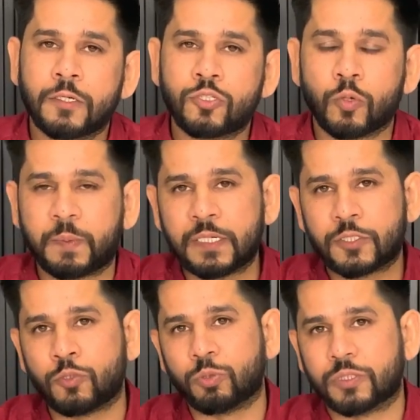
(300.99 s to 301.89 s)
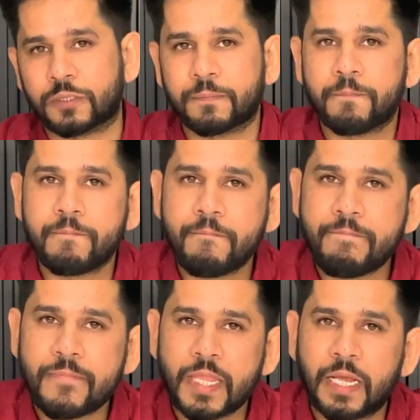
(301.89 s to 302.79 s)
So please do this.
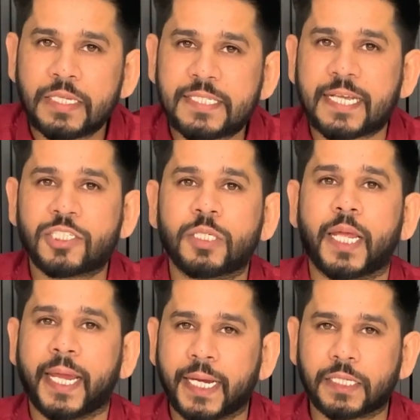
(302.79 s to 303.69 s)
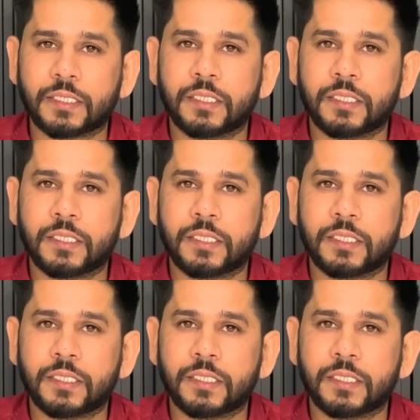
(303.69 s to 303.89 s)
Section 8.